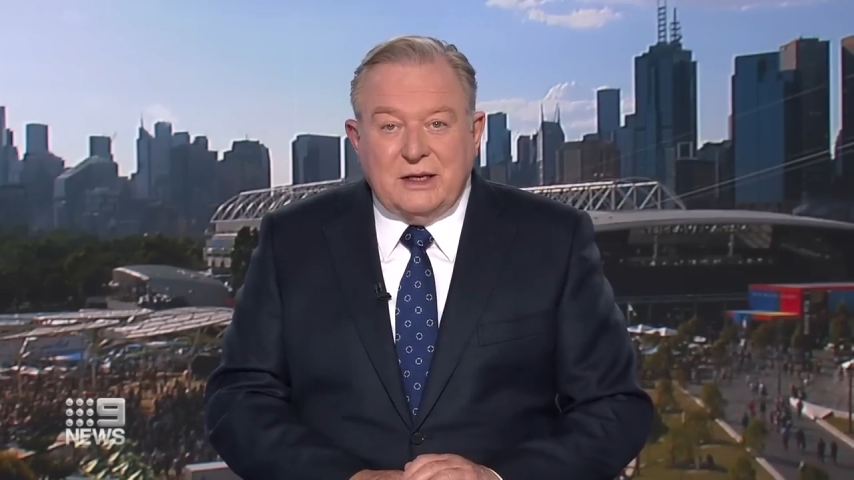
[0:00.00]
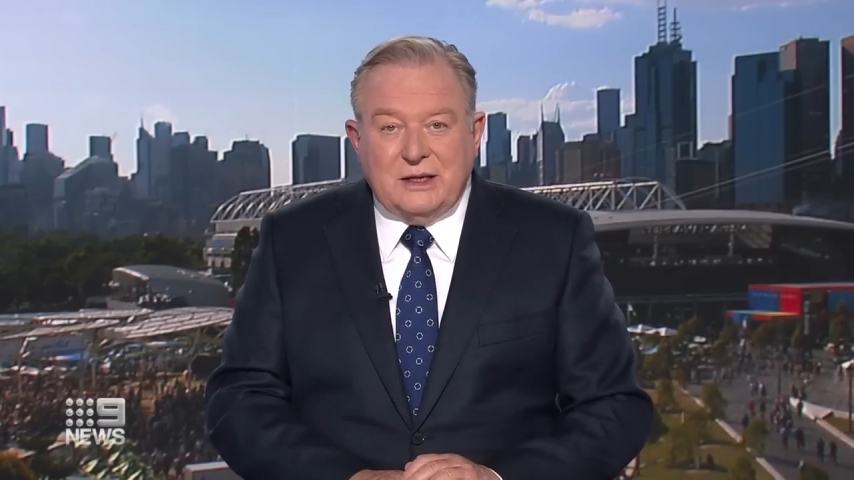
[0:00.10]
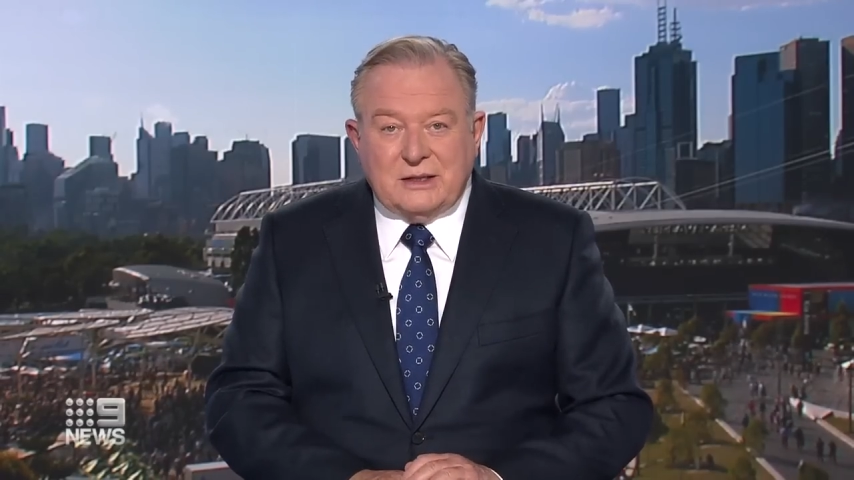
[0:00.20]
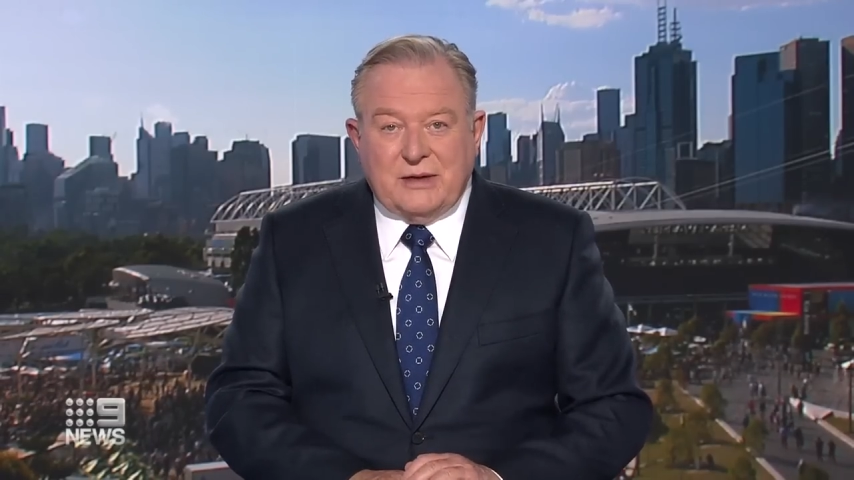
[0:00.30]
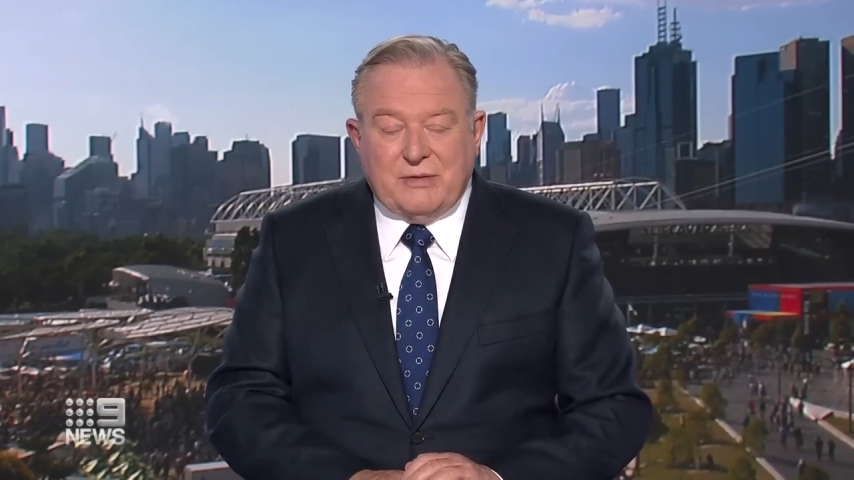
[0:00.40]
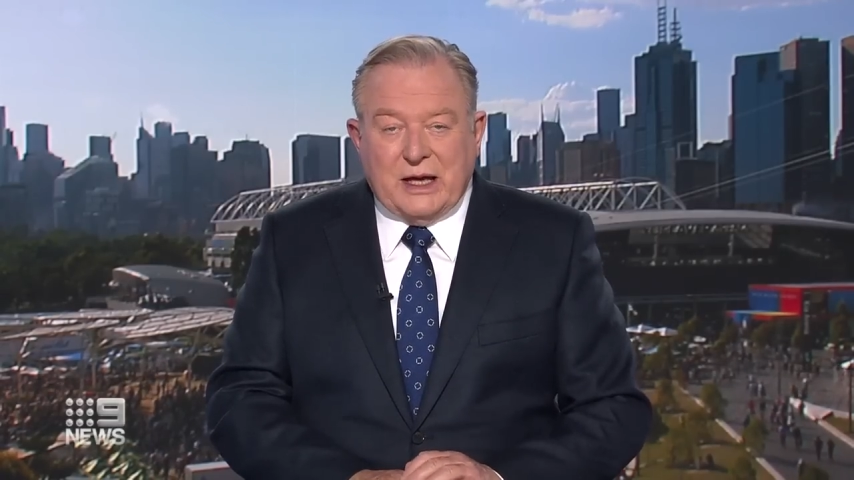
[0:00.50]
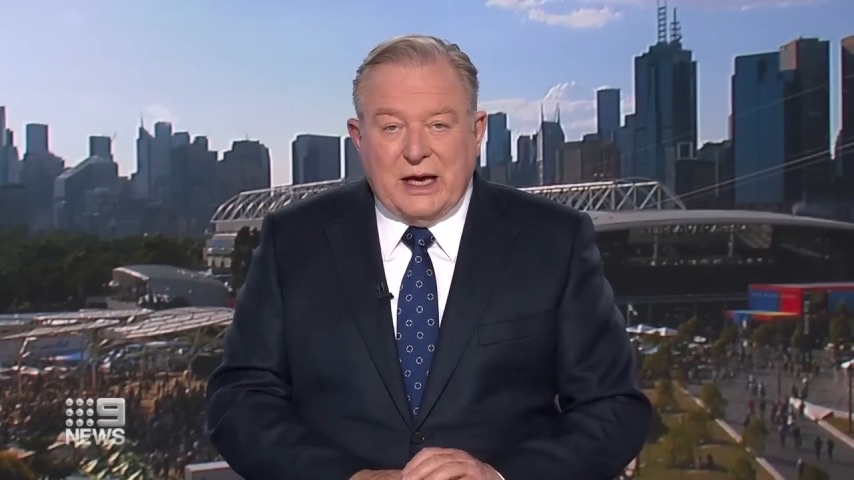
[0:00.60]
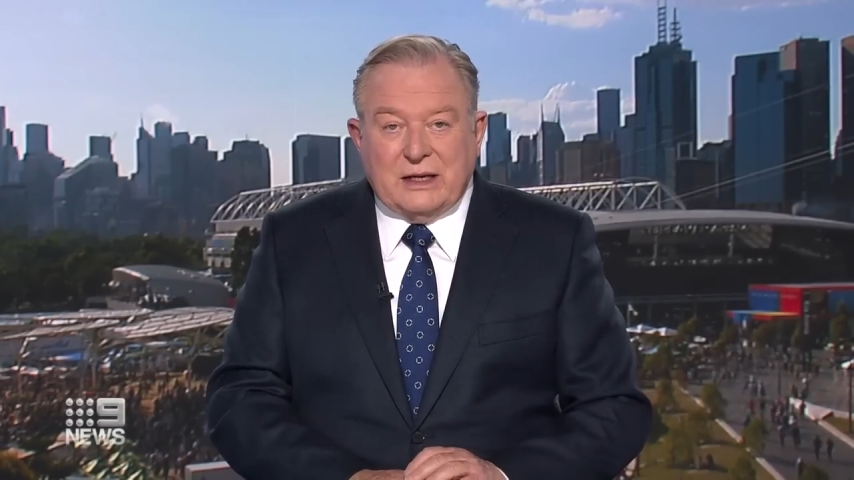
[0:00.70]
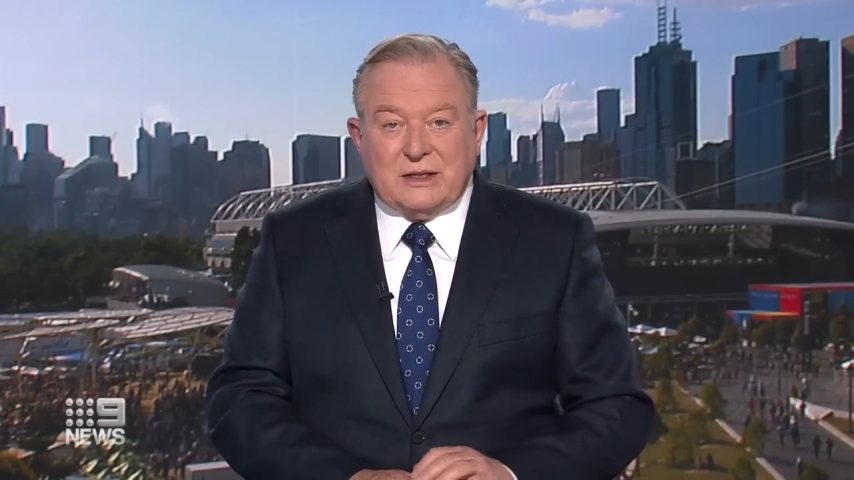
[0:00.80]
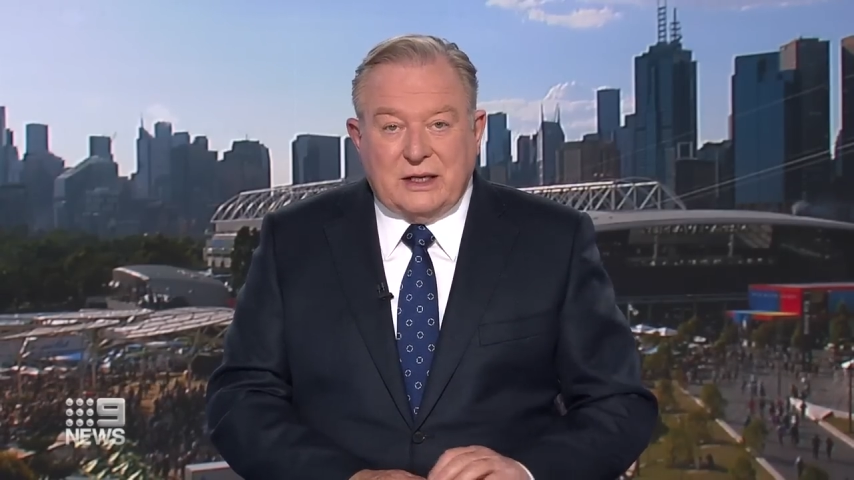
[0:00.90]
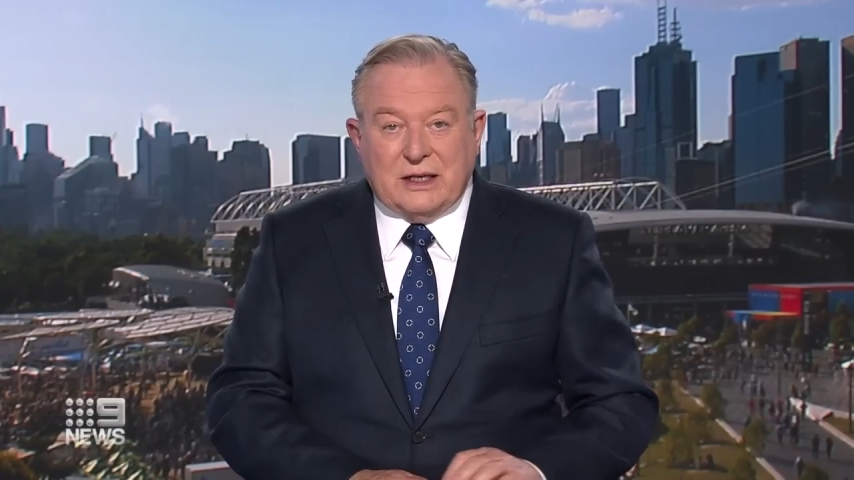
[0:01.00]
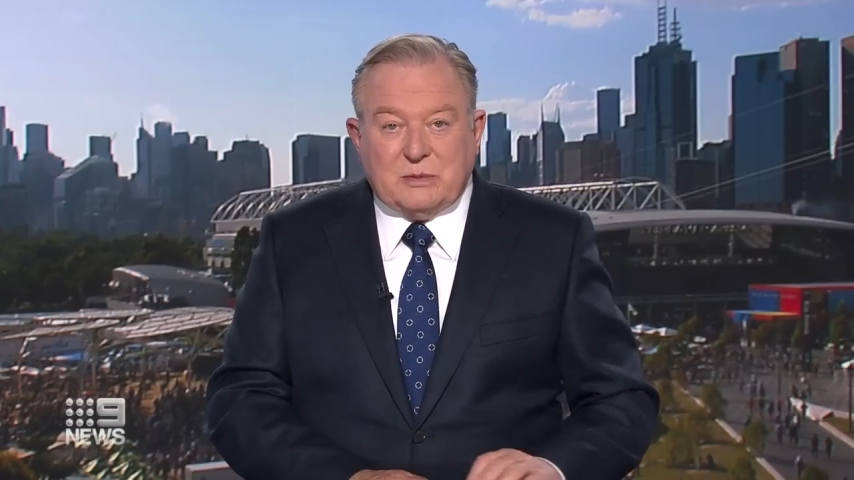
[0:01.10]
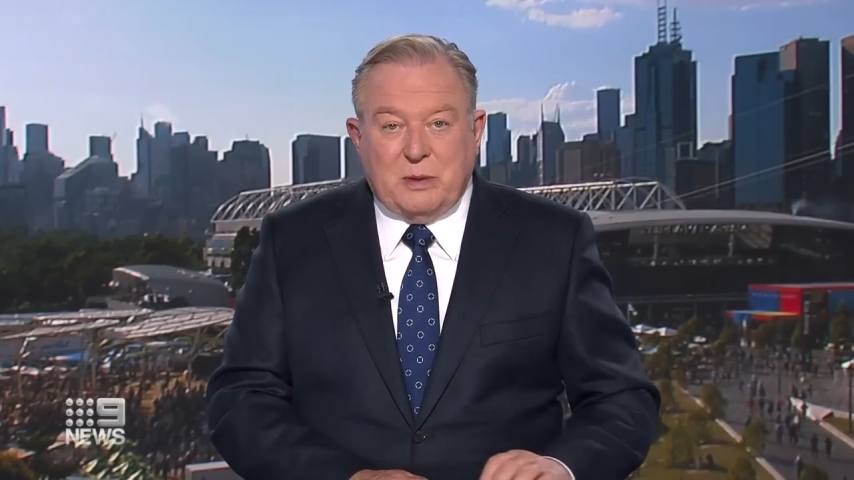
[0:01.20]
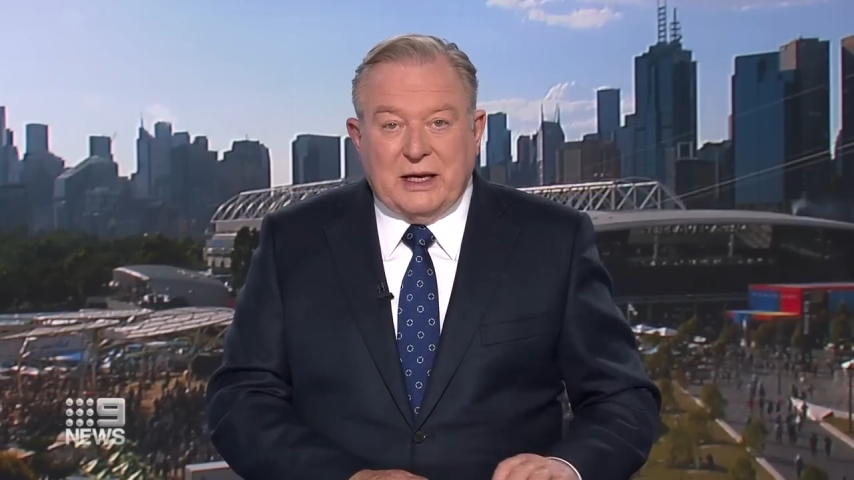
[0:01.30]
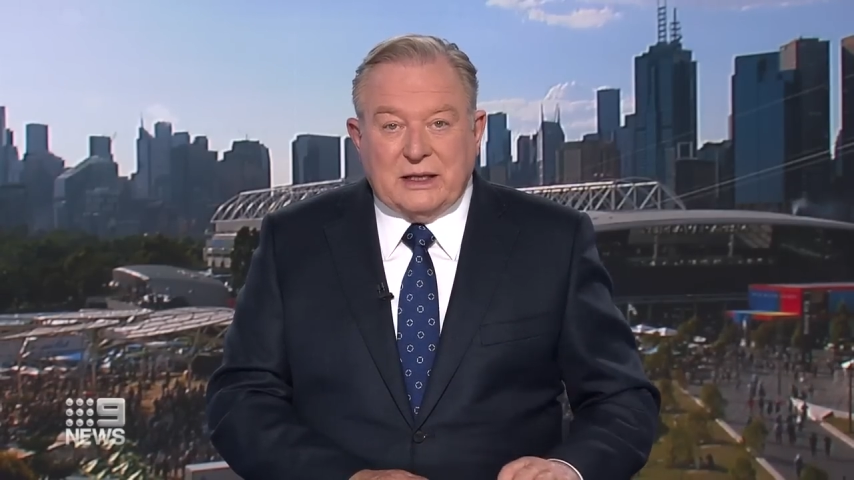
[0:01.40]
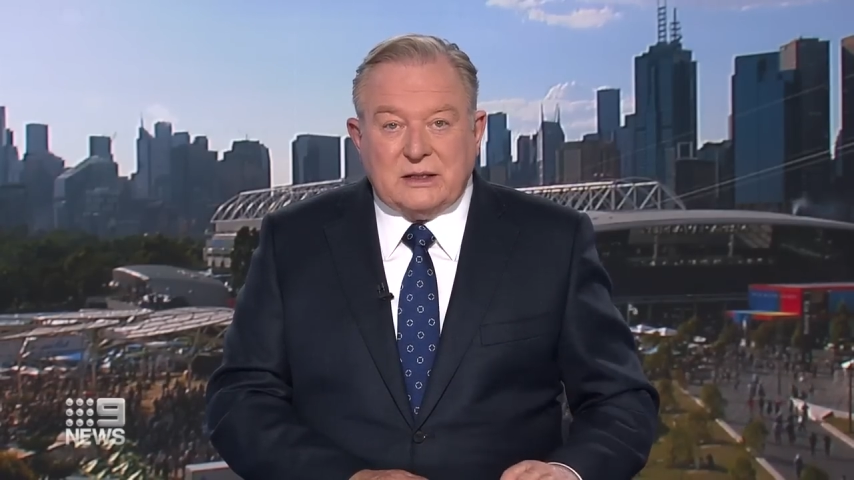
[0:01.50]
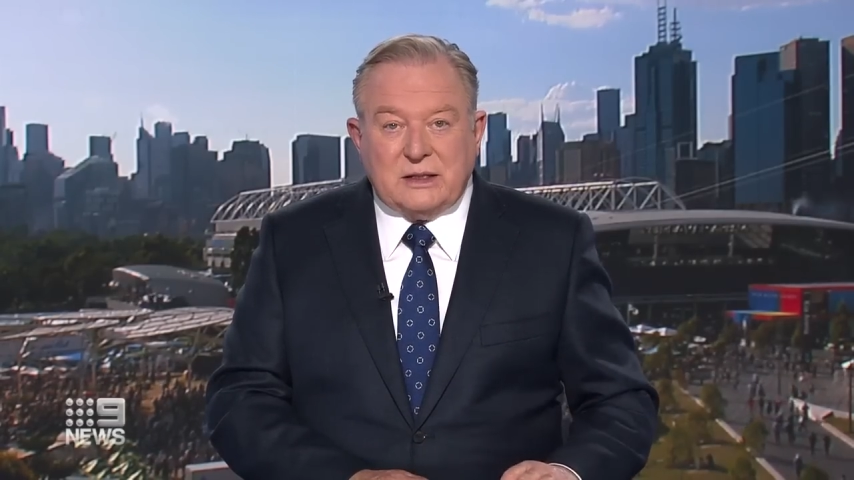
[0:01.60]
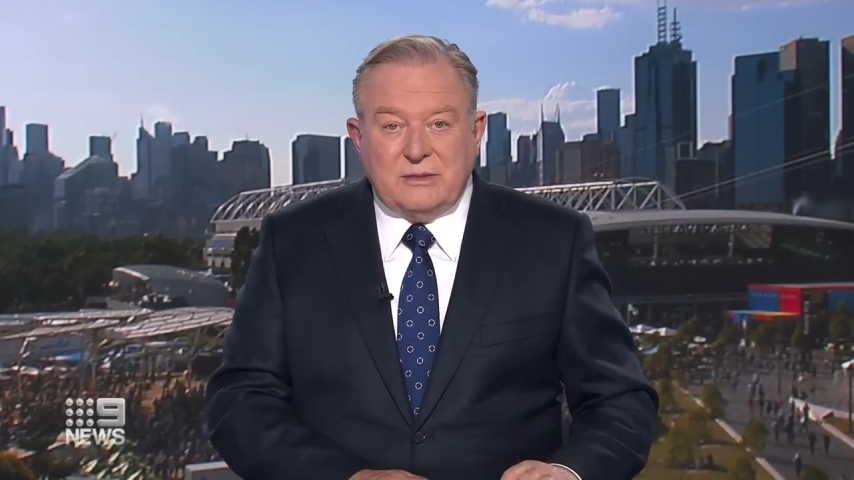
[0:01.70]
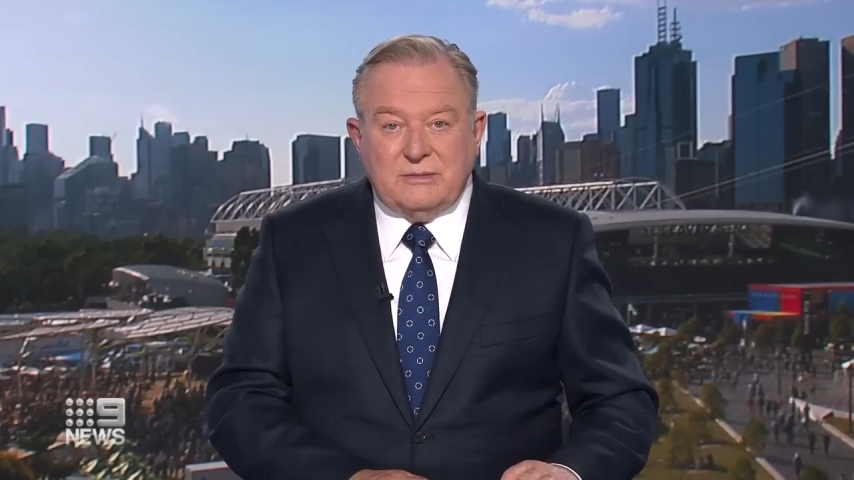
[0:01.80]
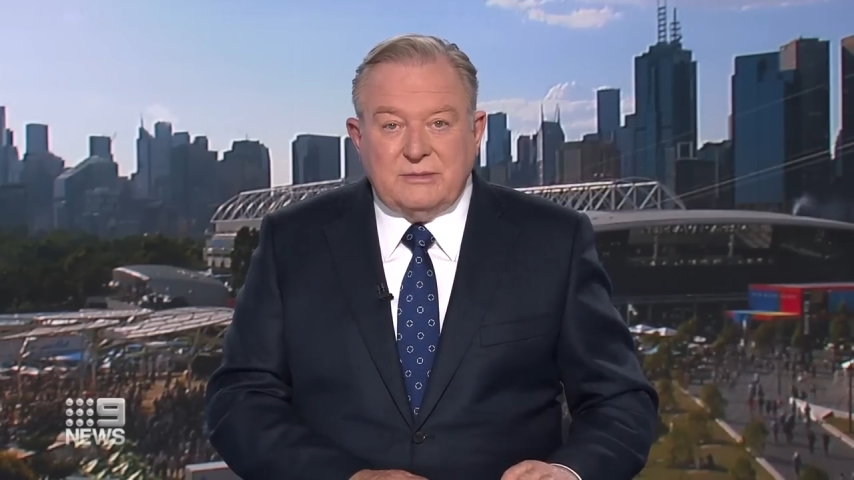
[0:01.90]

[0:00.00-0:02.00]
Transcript: Stephanie Anderson explains.